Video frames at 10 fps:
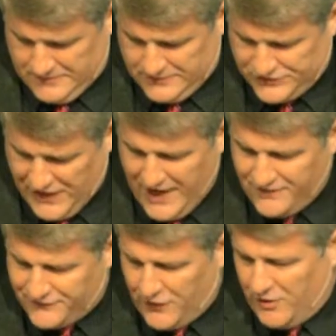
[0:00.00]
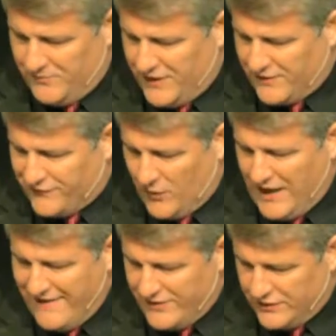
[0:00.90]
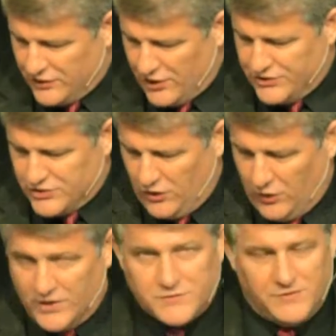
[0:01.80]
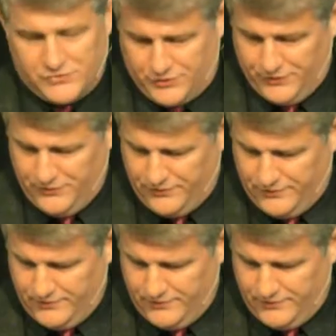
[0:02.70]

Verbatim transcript: Stand firm, therefore, having girded your loins with truth,